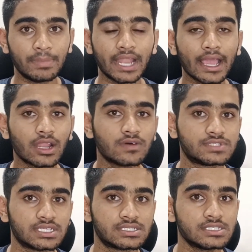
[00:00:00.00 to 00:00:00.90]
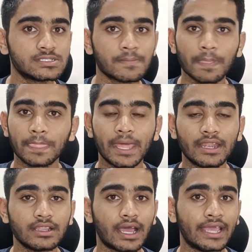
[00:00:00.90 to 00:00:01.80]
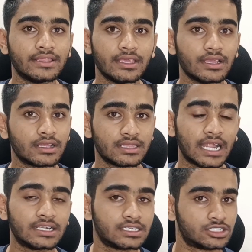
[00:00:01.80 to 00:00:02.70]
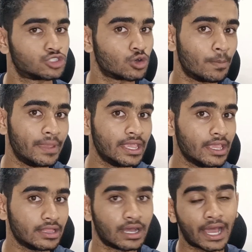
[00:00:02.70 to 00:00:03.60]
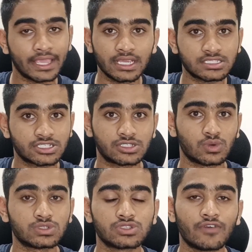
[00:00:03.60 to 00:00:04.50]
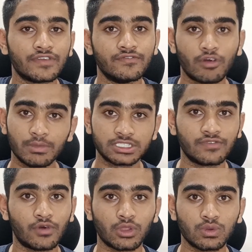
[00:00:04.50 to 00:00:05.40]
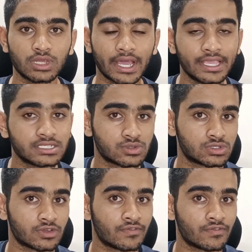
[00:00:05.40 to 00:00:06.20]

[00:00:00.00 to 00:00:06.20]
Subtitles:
pinnacle of success, then I think that should be the highest source of information for you, the highest source